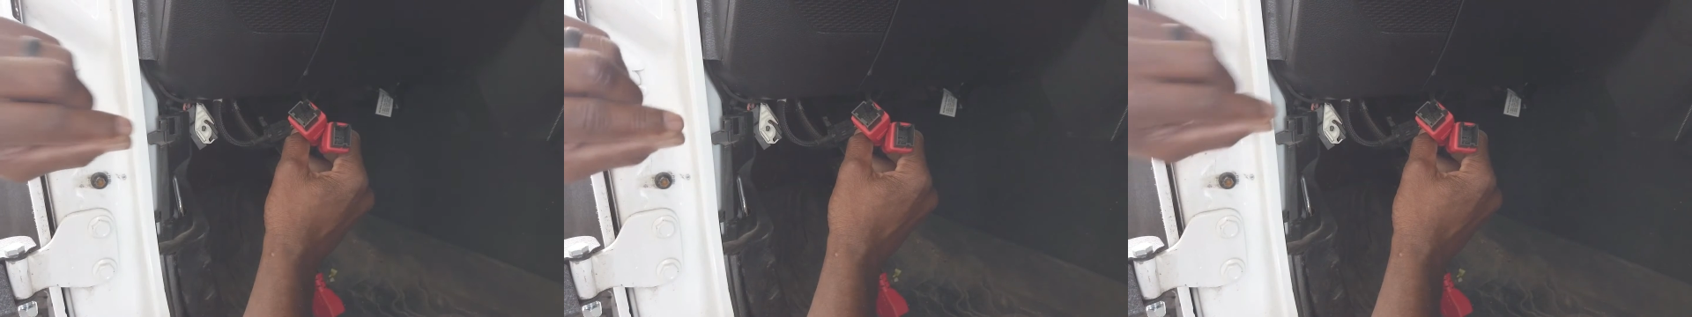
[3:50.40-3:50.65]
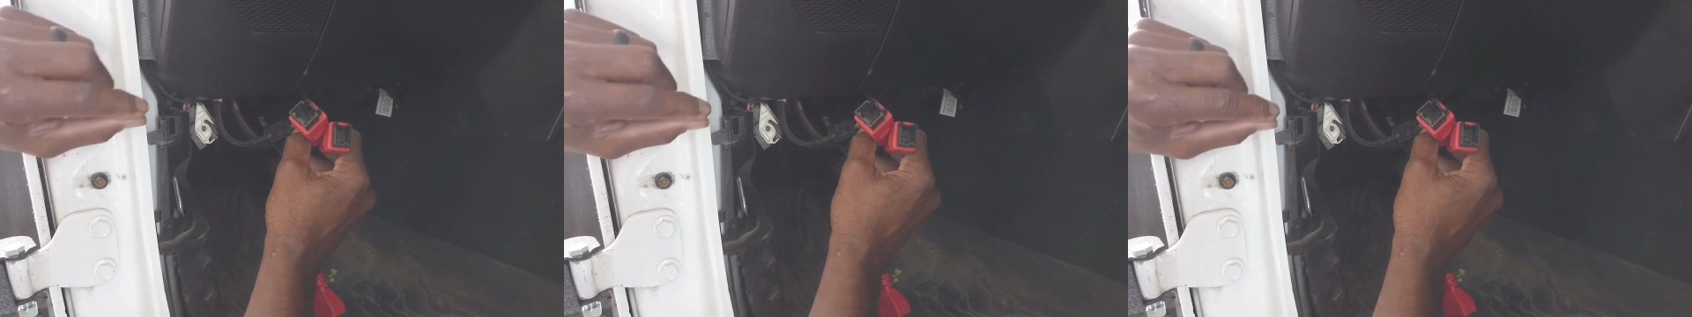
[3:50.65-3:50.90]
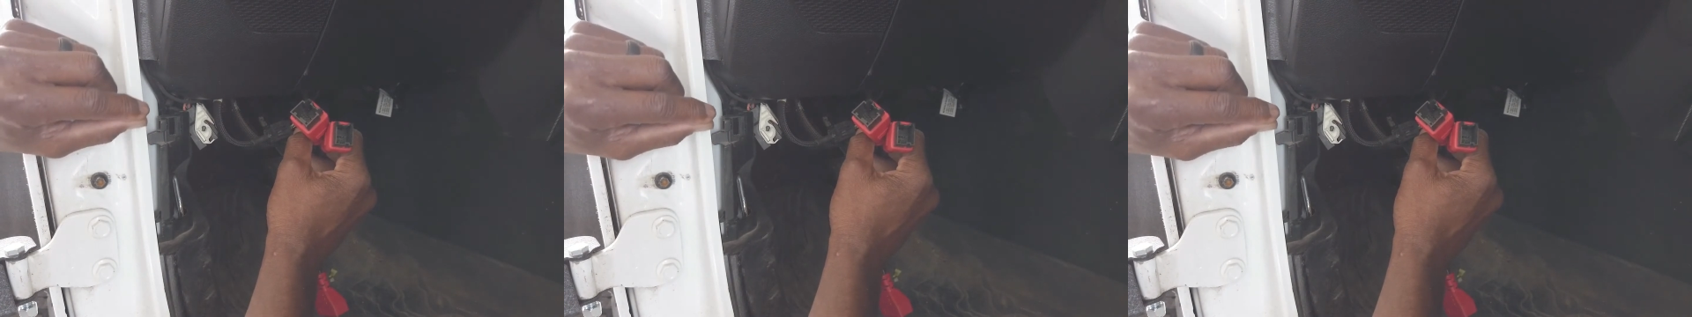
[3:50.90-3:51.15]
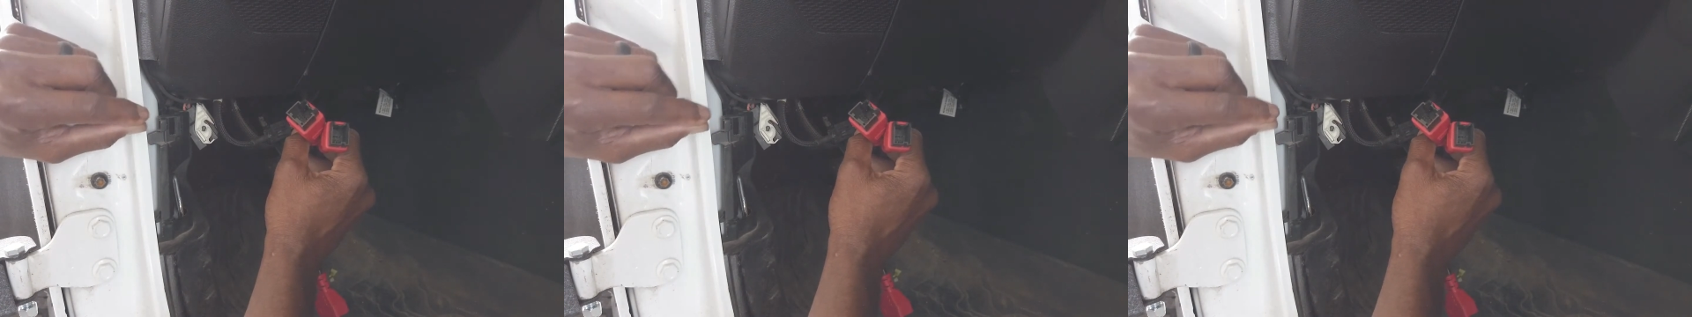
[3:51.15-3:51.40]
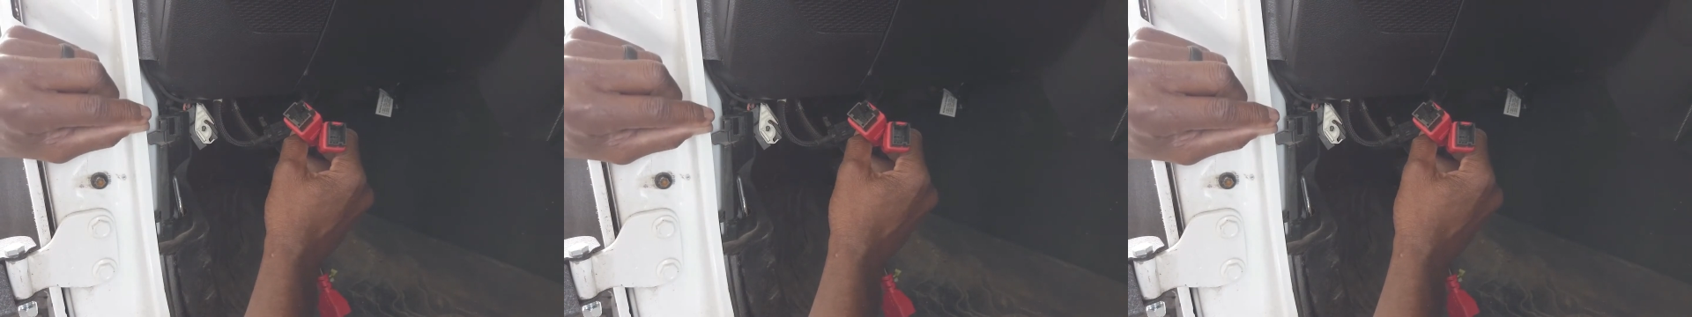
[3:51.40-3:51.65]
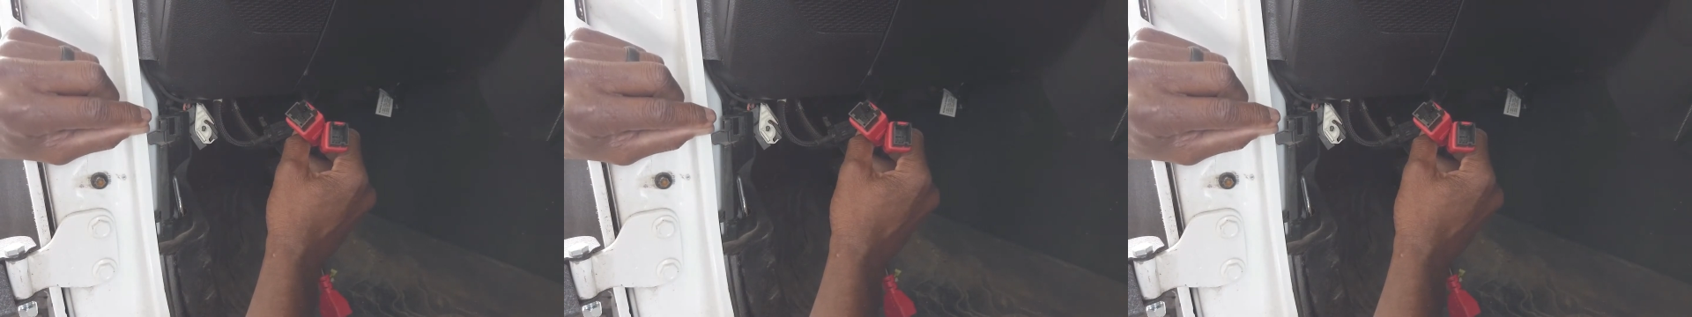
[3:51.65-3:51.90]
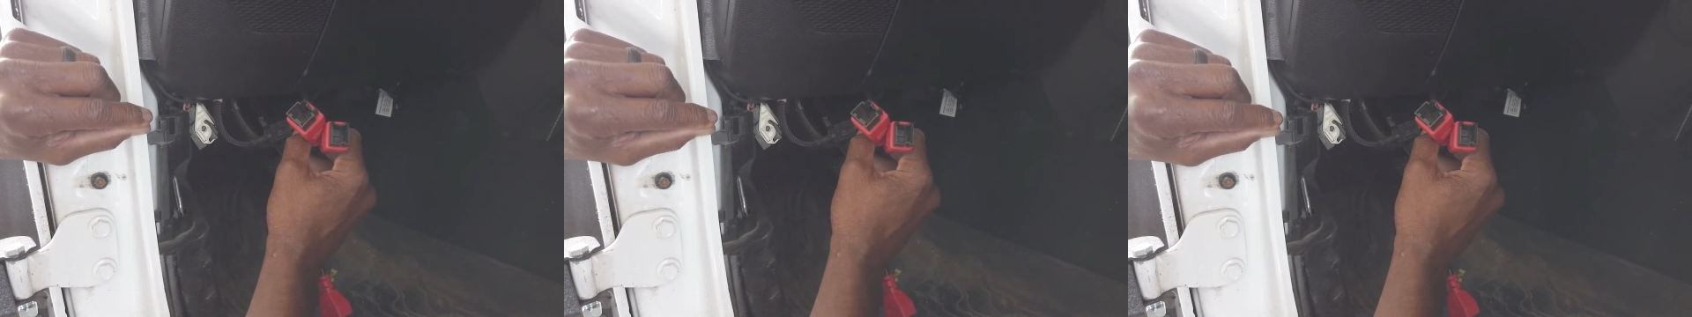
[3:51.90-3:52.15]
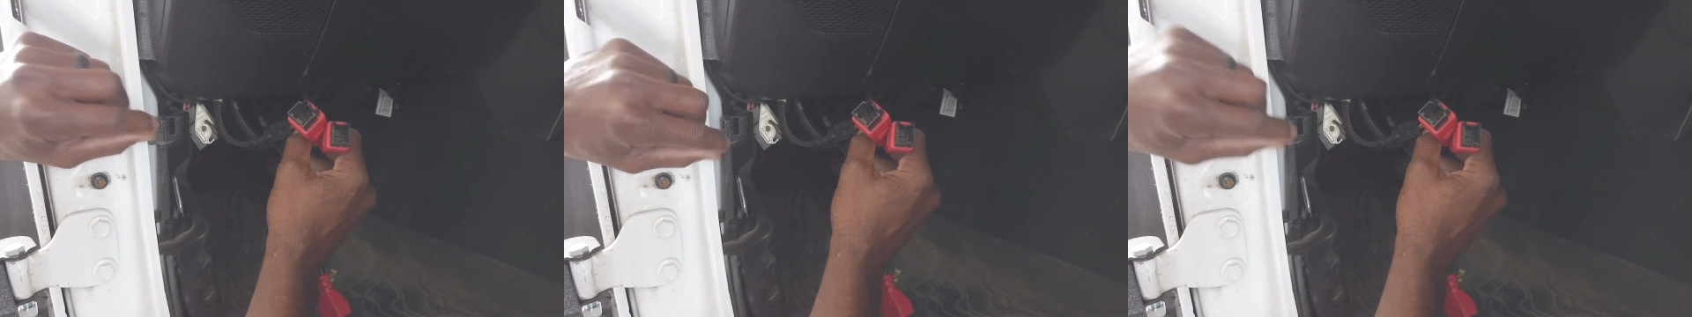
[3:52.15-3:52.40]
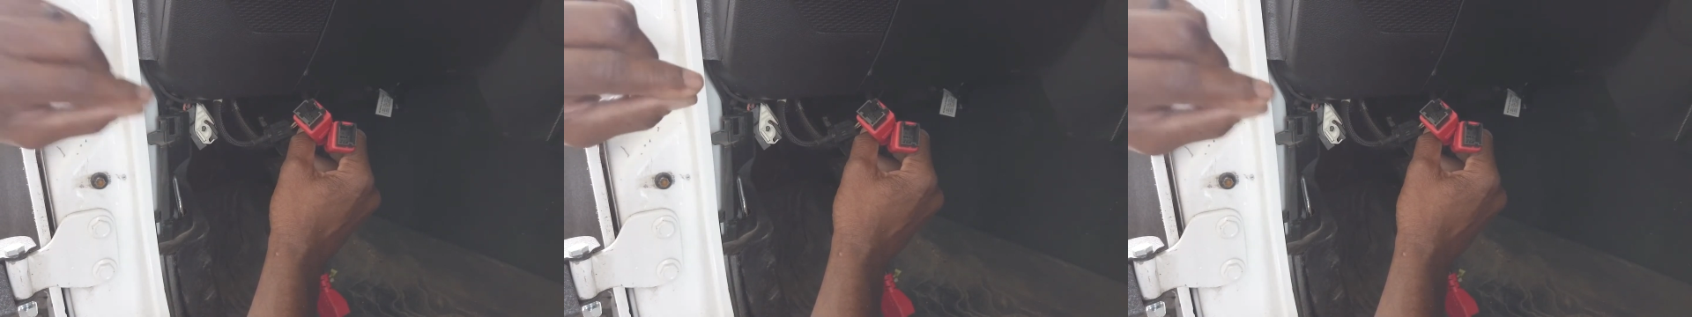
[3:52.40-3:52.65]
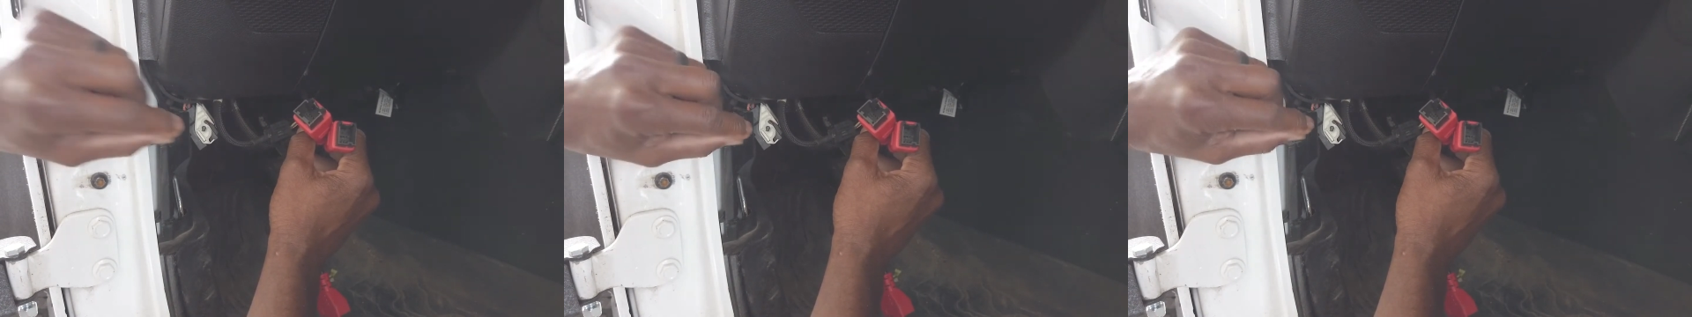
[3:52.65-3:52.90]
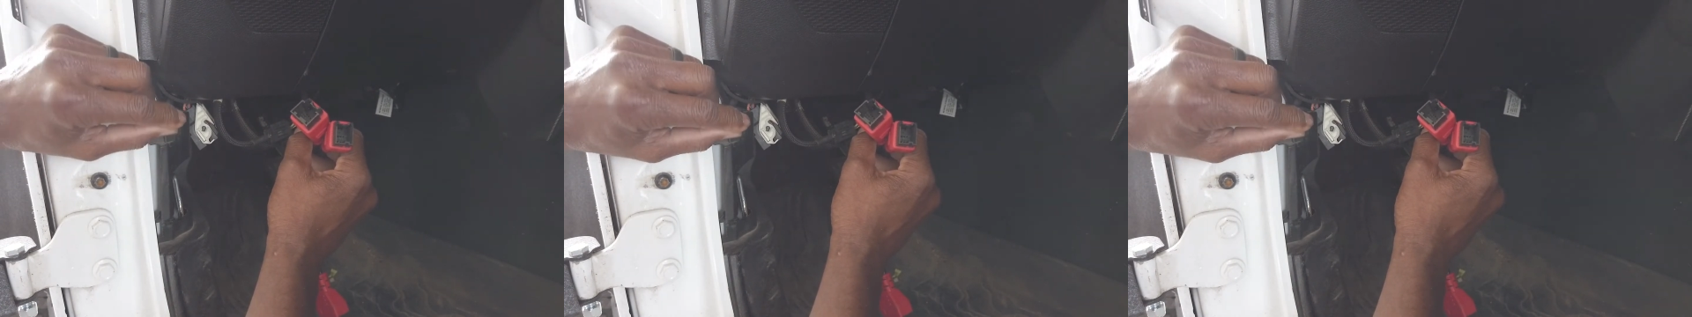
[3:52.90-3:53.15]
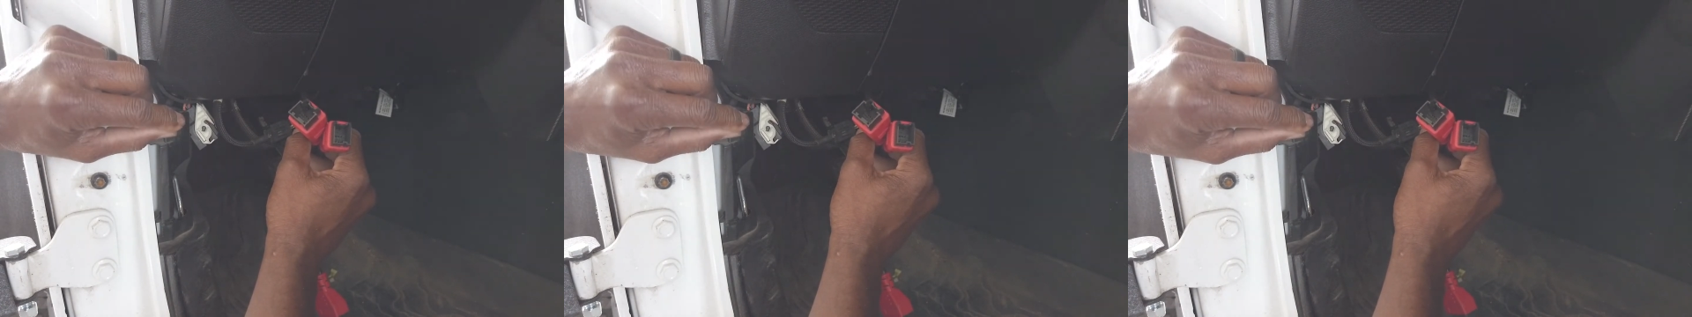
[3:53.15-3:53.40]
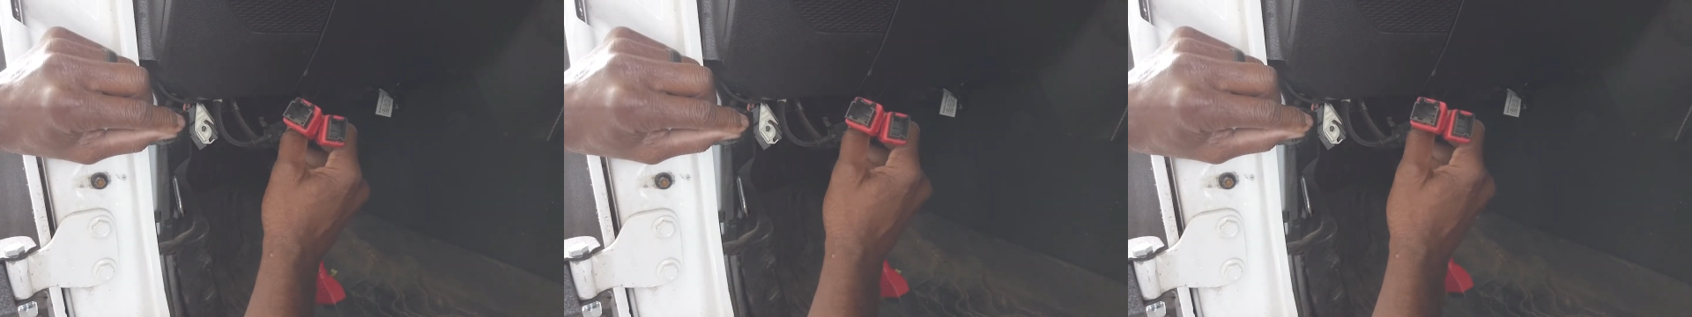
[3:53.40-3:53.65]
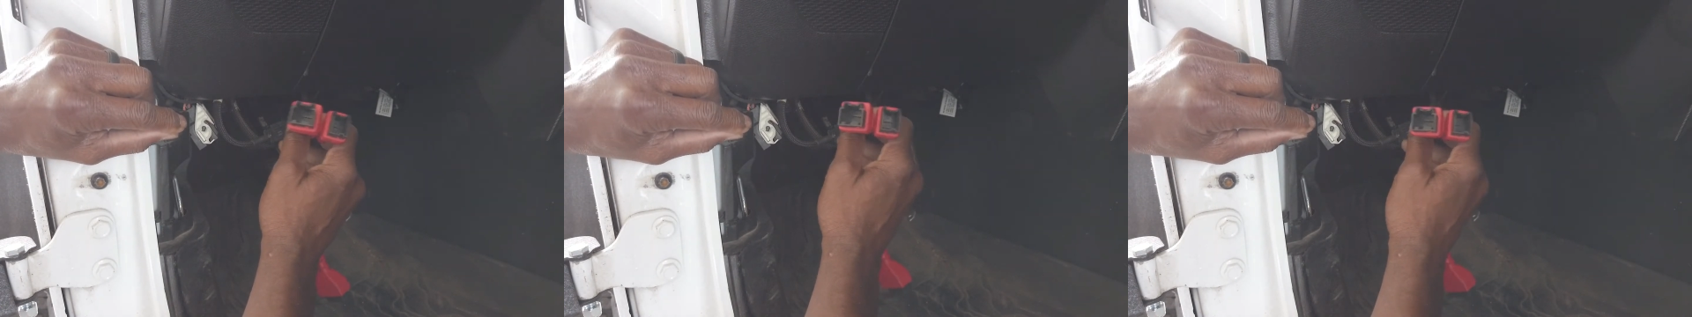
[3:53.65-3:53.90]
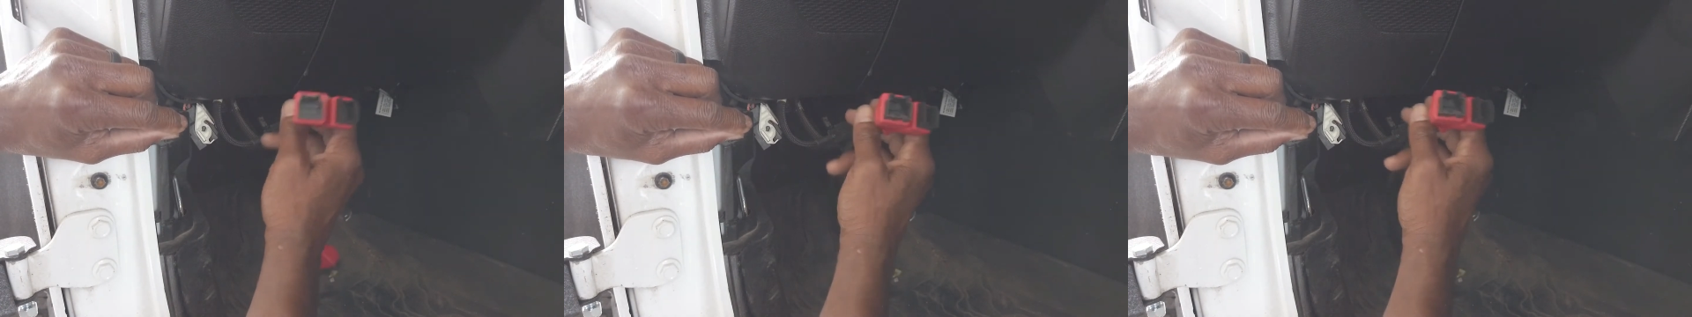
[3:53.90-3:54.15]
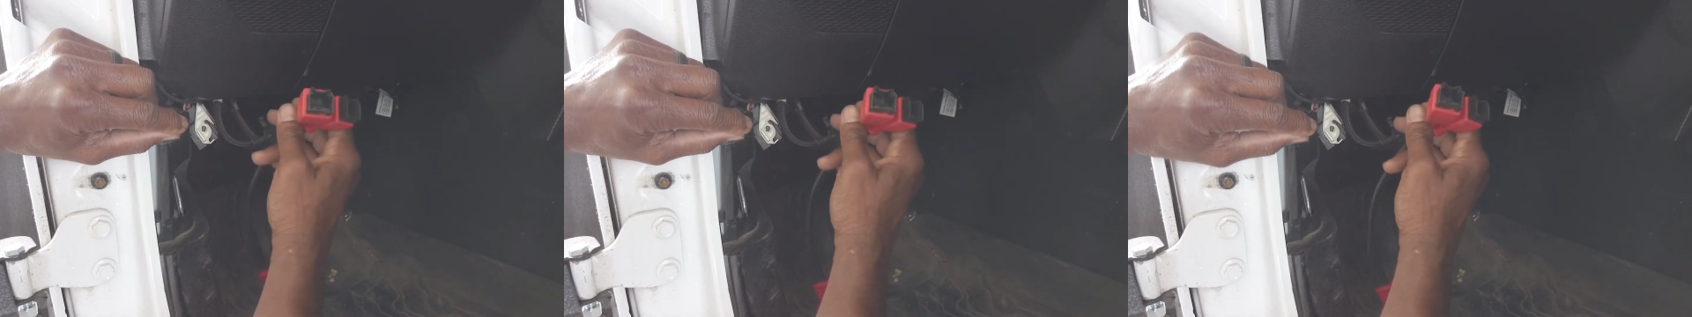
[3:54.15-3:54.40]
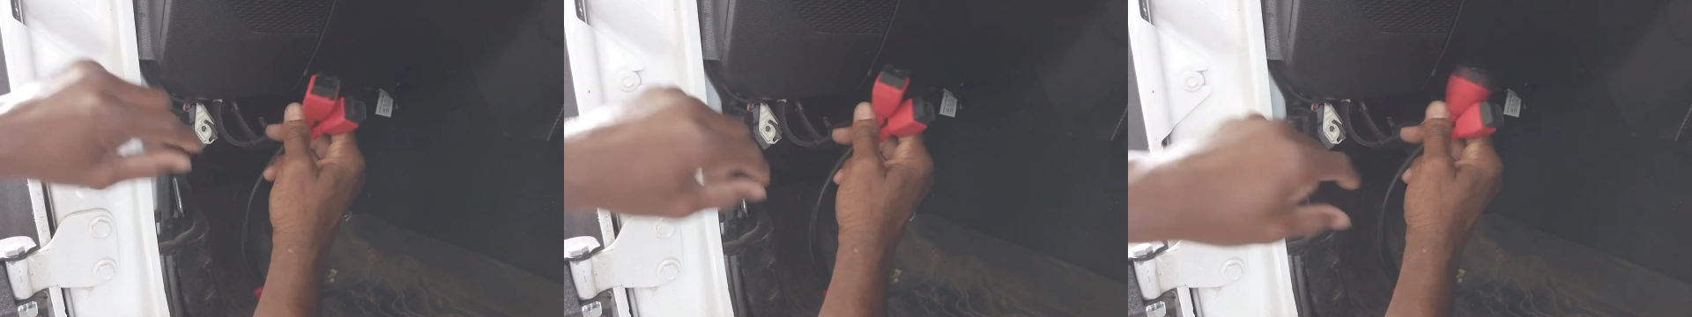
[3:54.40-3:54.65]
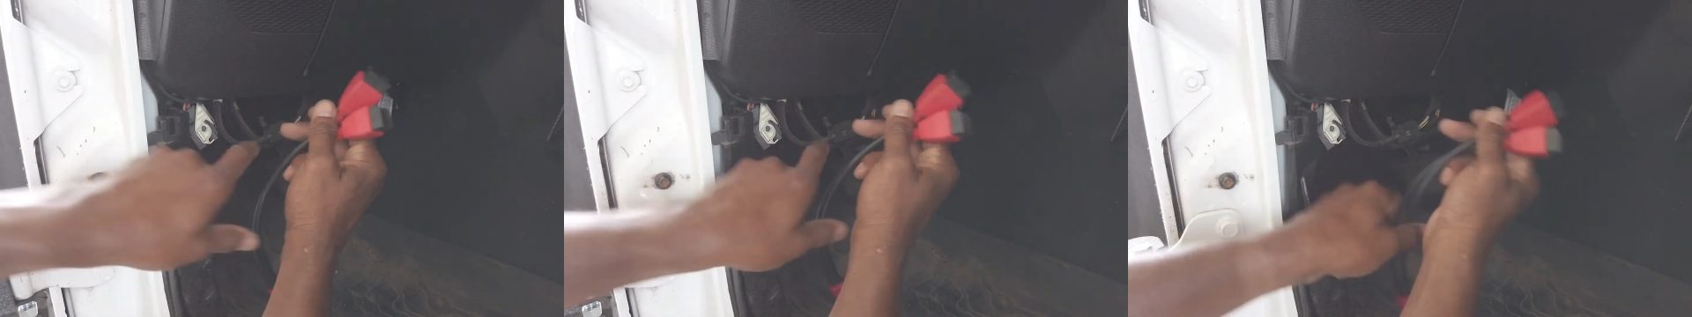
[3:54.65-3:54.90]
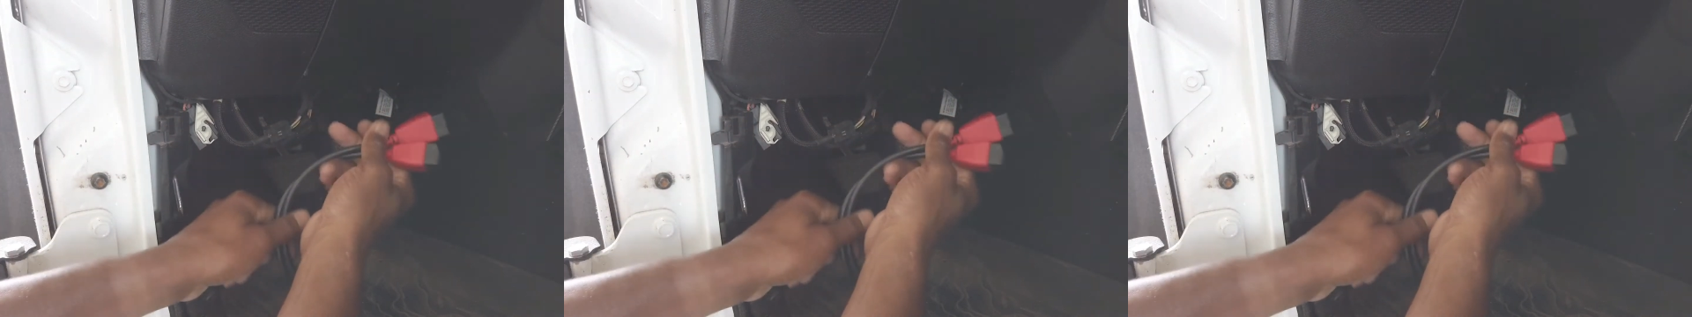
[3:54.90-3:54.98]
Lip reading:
Nobody's mouth can be seen.